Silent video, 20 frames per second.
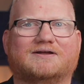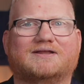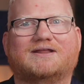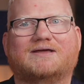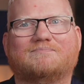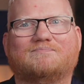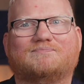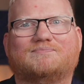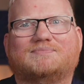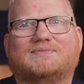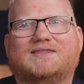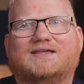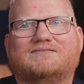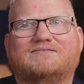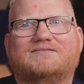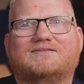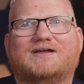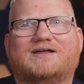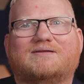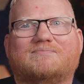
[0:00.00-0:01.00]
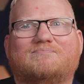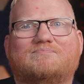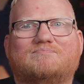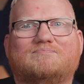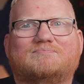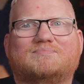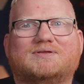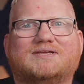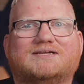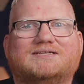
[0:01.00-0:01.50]
And that's not a
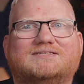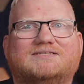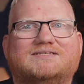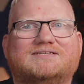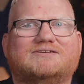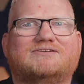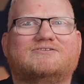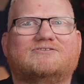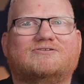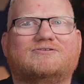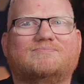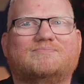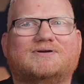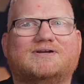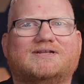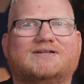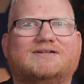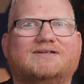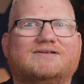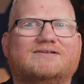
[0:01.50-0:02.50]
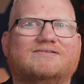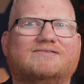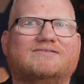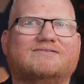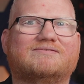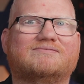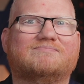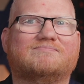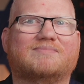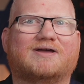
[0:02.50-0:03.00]
big deal, but it
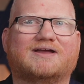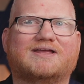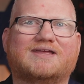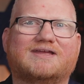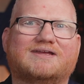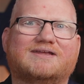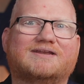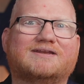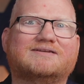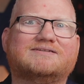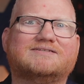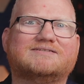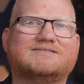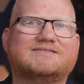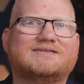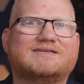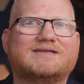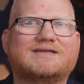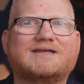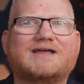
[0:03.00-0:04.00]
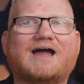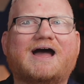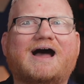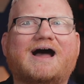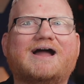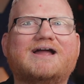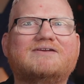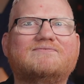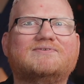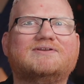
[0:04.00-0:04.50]
is, again, just
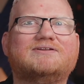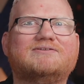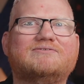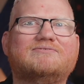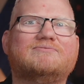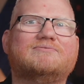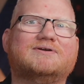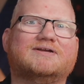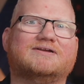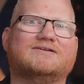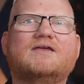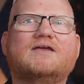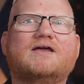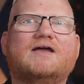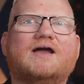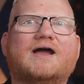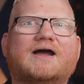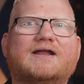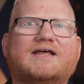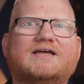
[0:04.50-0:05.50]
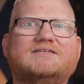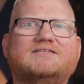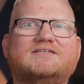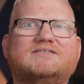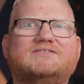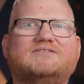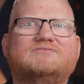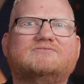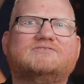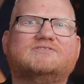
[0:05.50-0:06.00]
kind of an annoyance. And I did
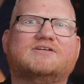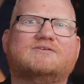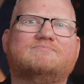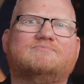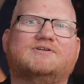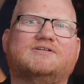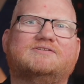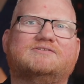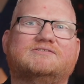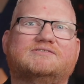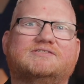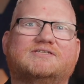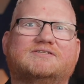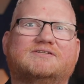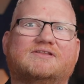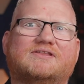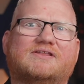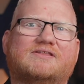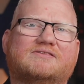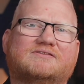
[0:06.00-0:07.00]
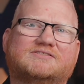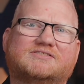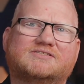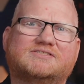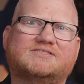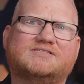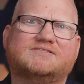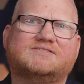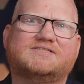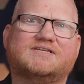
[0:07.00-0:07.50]
do some research into this
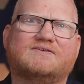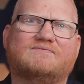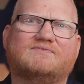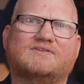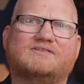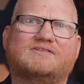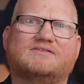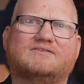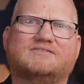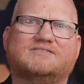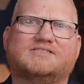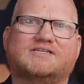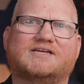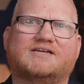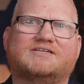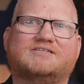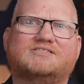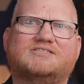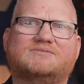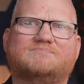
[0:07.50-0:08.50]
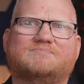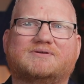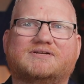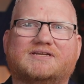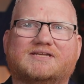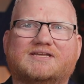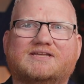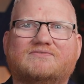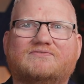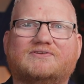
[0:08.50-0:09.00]
just to see if this has changed, but
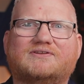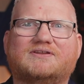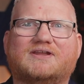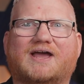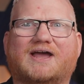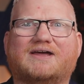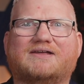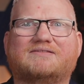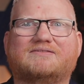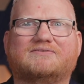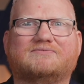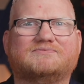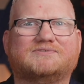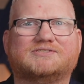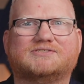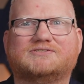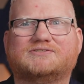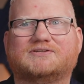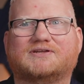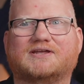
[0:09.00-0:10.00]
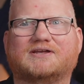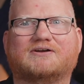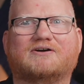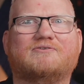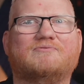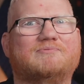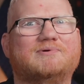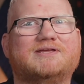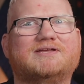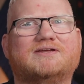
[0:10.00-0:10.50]
even as of just like a
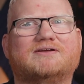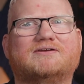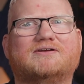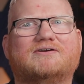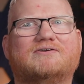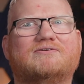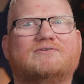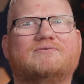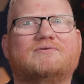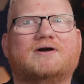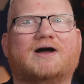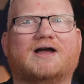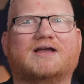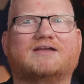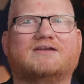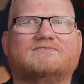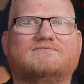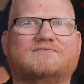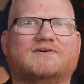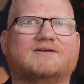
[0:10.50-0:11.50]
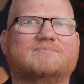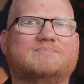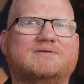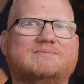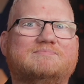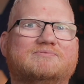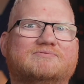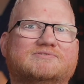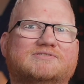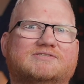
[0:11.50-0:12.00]
week ago, I could find
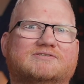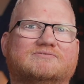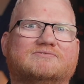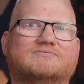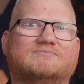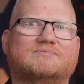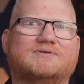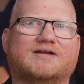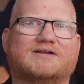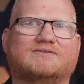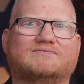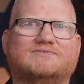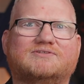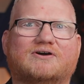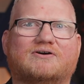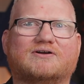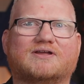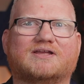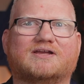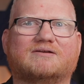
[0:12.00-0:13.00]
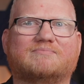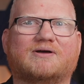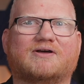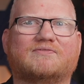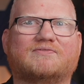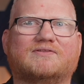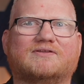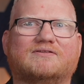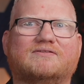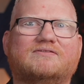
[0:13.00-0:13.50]
people still kind of talking
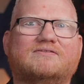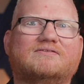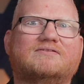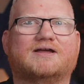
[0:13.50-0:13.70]
about this.